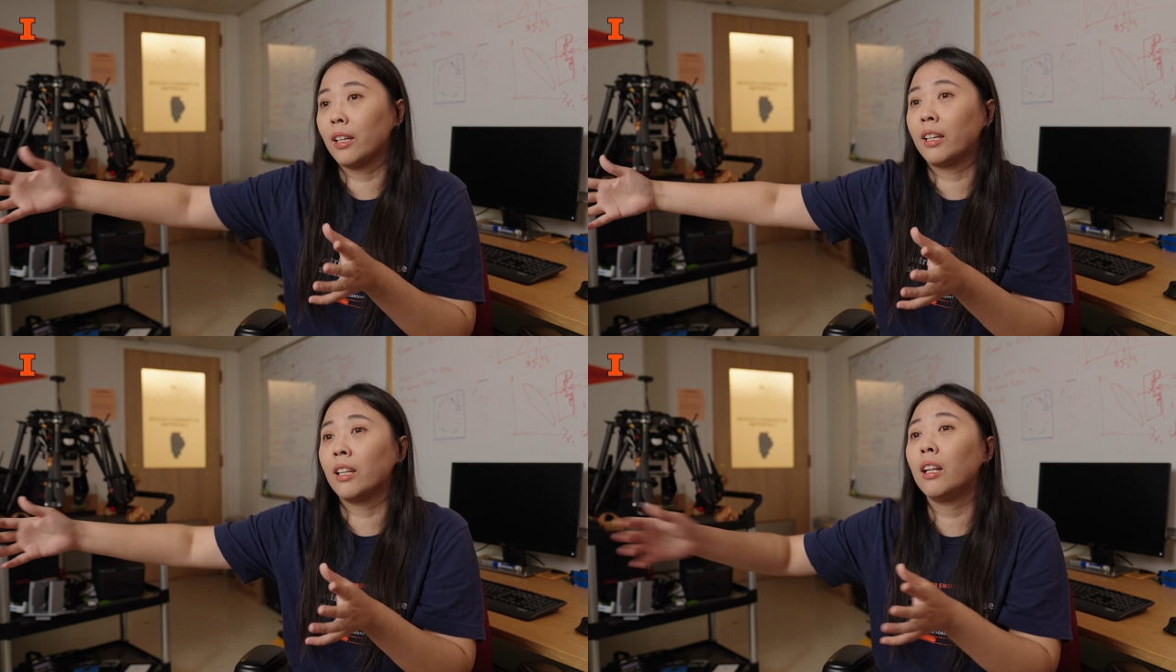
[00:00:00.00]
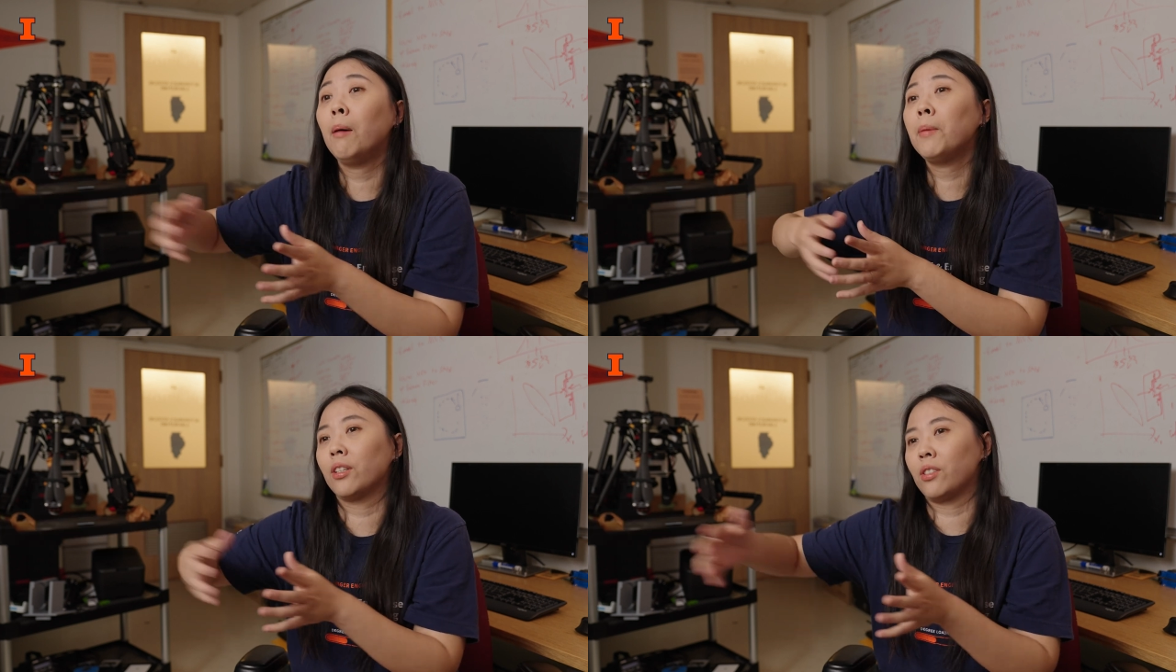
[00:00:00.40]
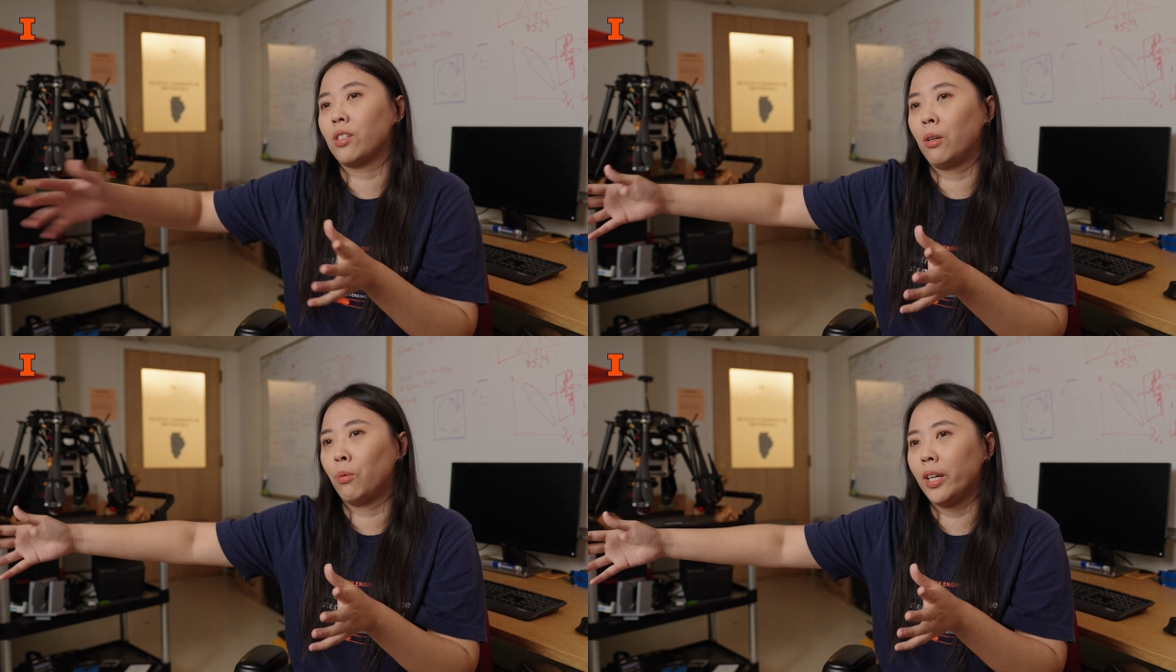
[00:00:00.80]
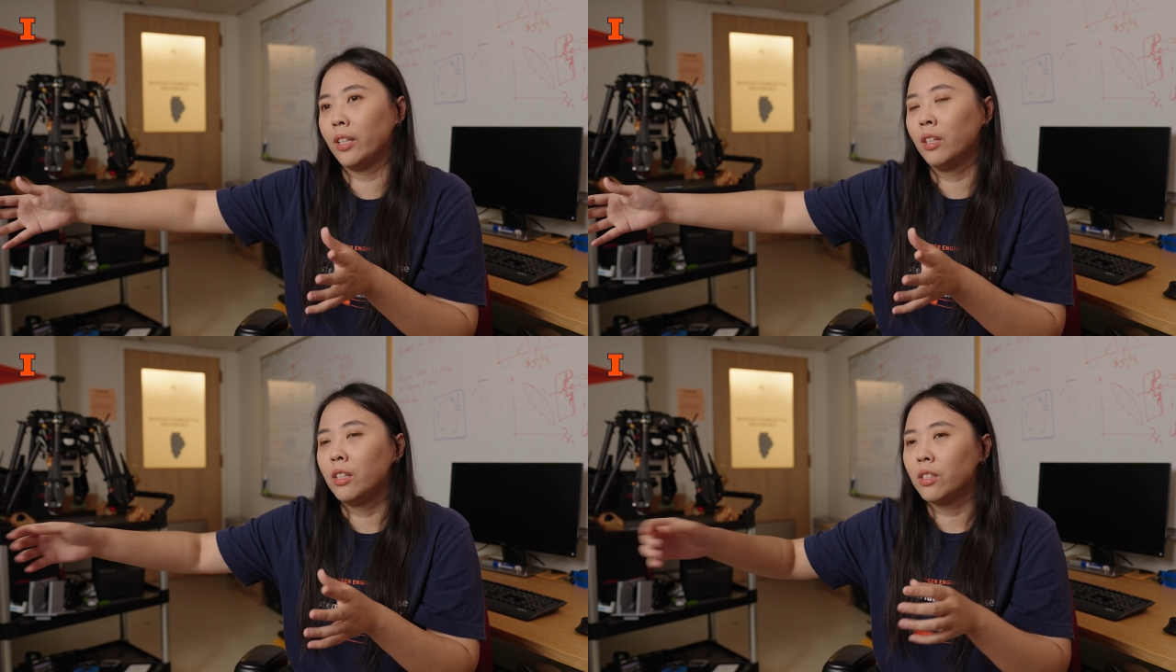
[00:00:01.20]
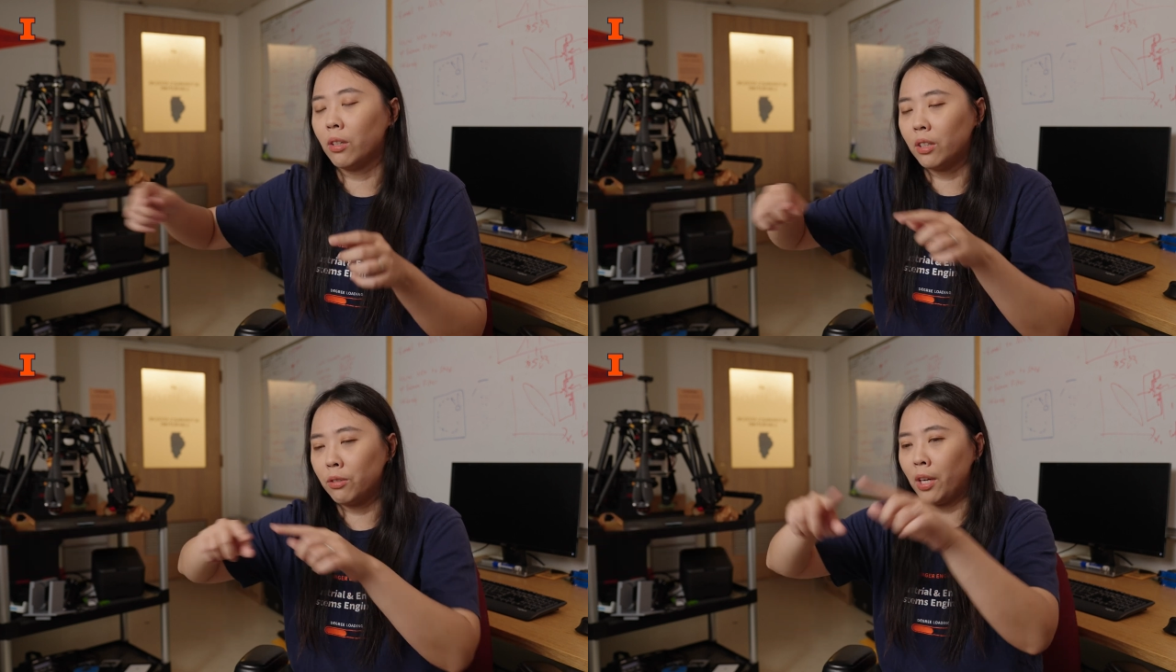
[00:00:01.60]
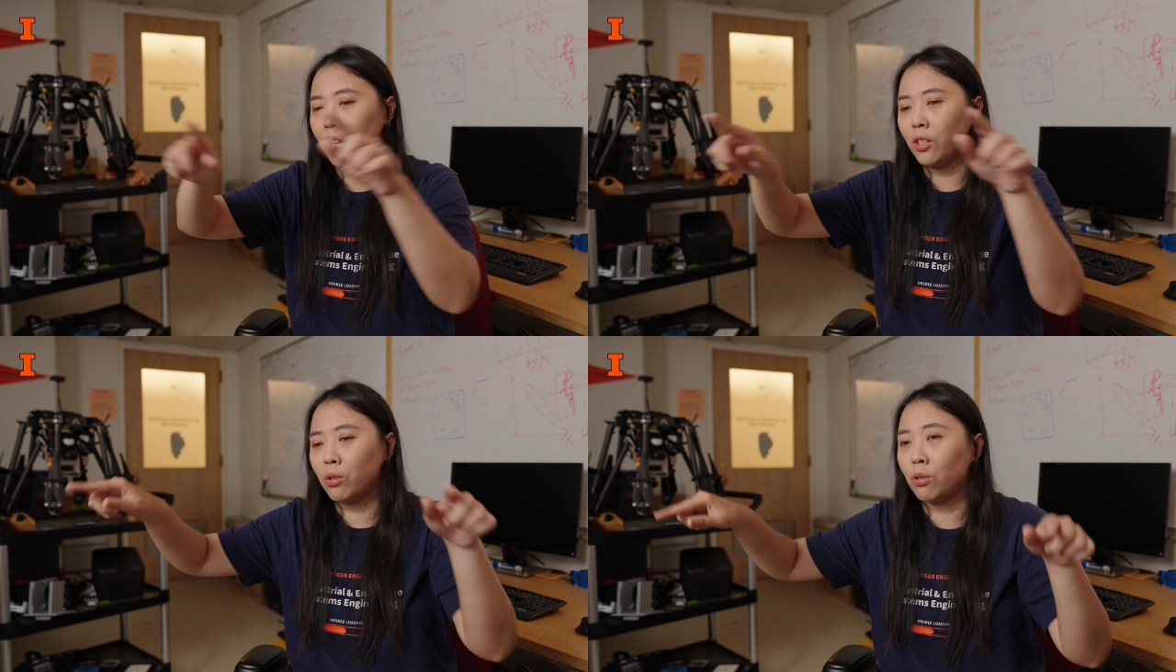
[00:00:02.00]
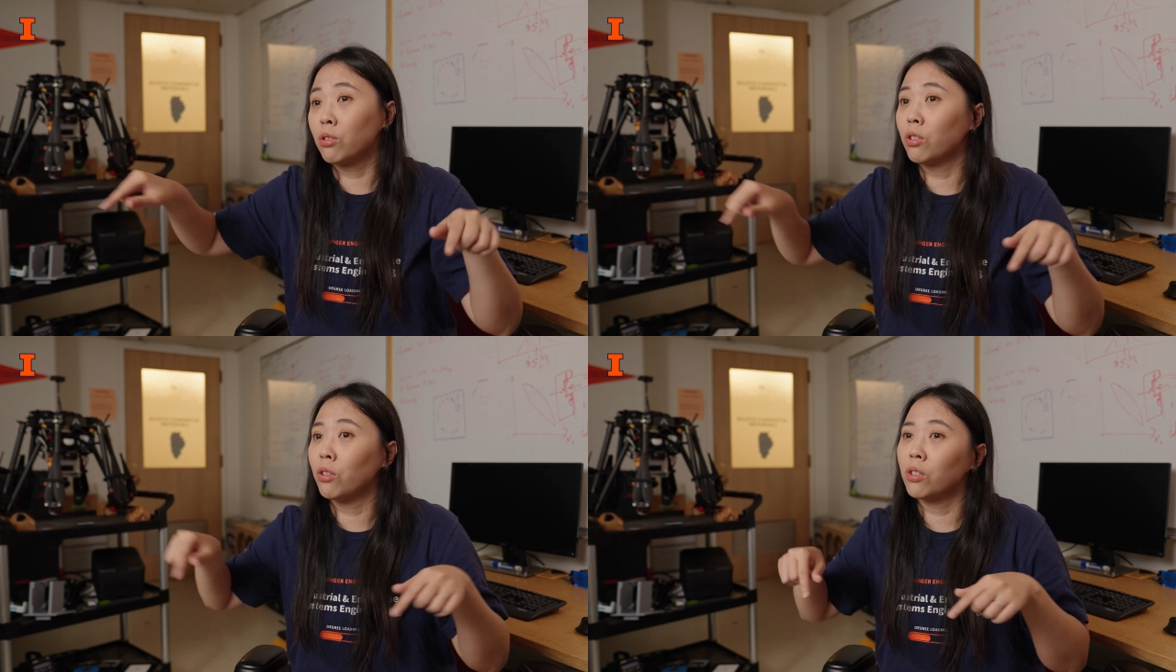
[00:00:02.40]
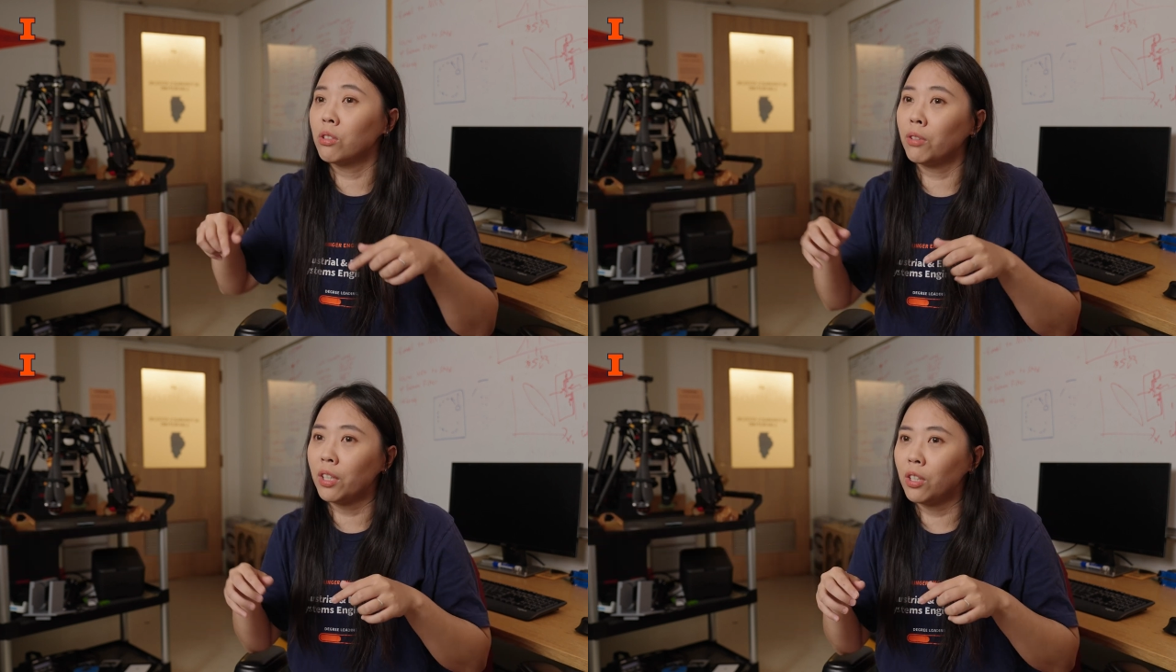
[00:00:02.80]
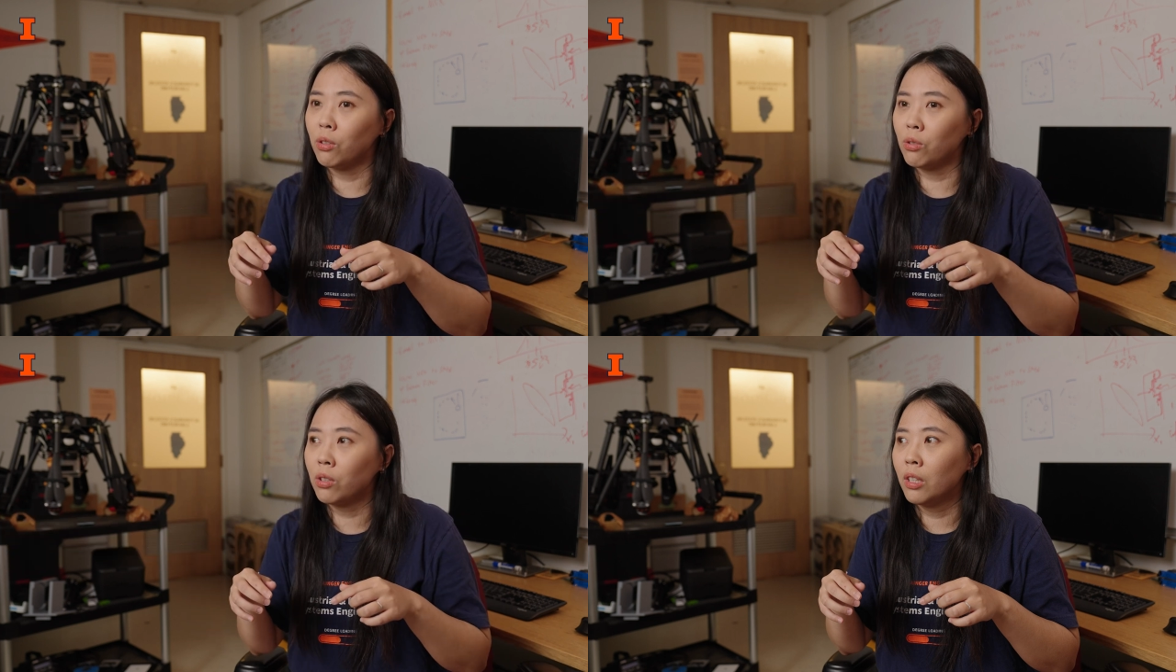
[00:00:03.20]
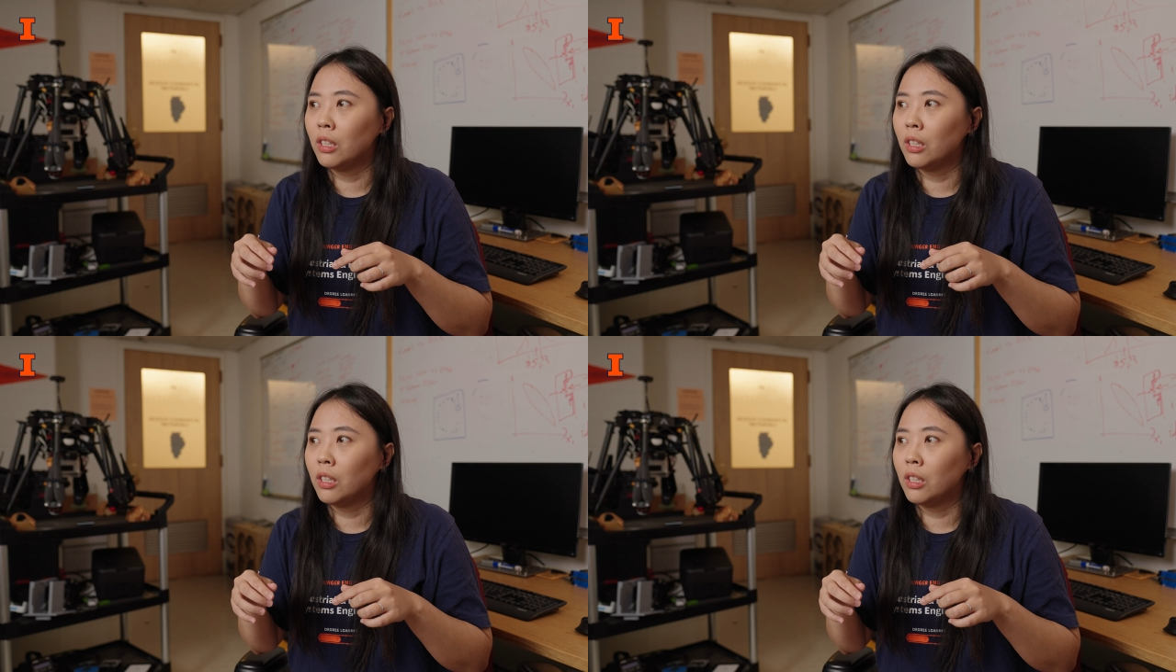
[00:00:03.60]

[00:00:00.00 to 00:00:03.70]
kilometers away, so the range to search is really huge.